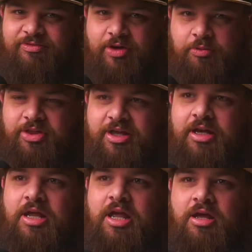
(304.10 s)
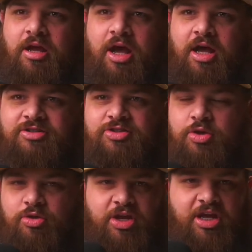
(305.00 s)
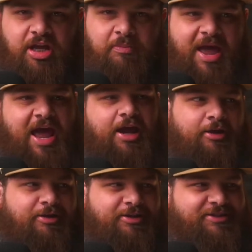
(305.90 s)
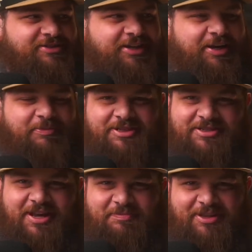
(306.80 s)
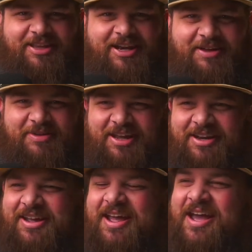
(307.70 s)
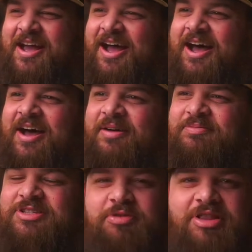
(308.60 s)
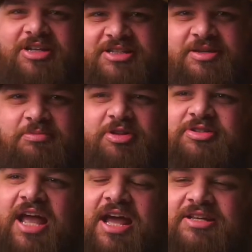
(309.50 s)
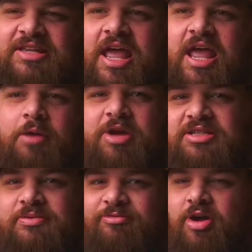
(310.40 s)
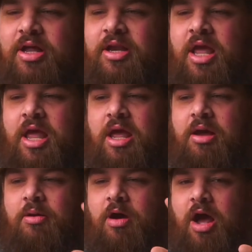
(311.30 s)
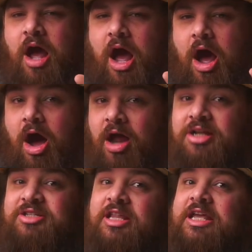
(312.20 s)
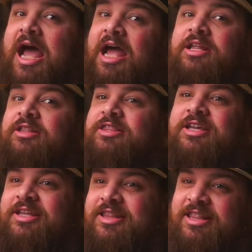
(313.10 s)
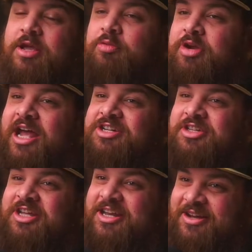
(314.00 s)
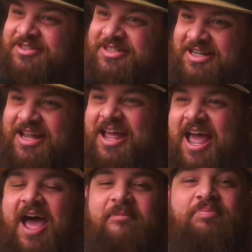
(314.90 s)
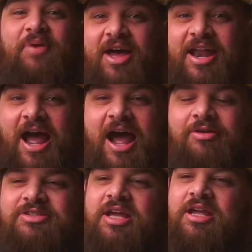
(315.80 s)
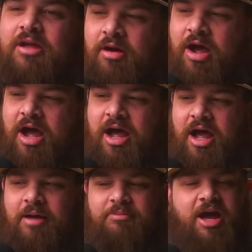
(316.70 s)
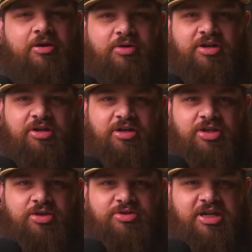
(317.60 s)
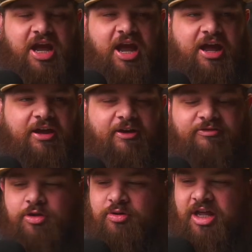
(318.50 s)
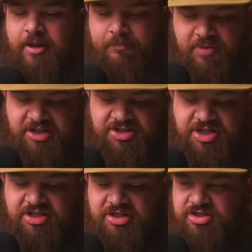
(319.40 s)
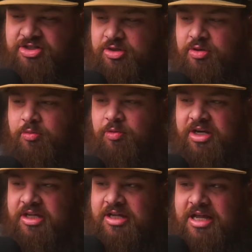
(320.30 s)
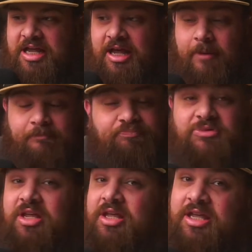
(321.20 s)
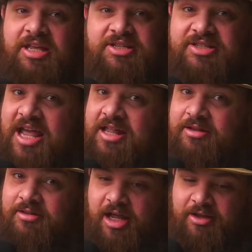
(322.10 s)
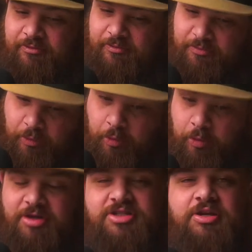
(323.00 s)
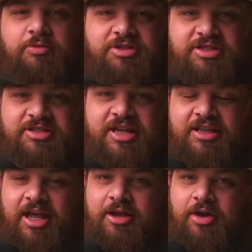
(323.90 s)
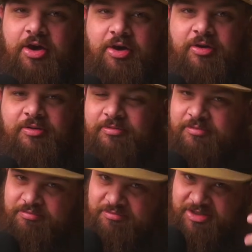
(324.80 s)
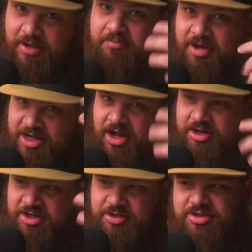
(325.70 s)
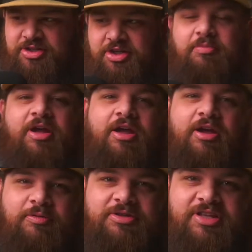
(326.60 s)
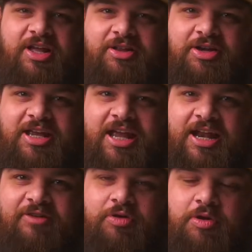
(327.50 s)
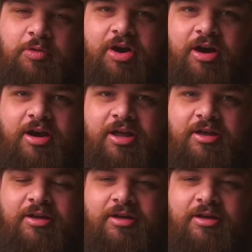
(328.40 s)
some fun with it. So You Think You Can Mac is the name of the segment that I made. So we looked at some of those guys, and we had some fun. Honestly, I didn't think that they would actually announce it, but I was like, I'm not going to accuse a guy of doing like a big Jesus juke when he said like words he wants to say, like, oh, somebody on YouTube was like looking at every word.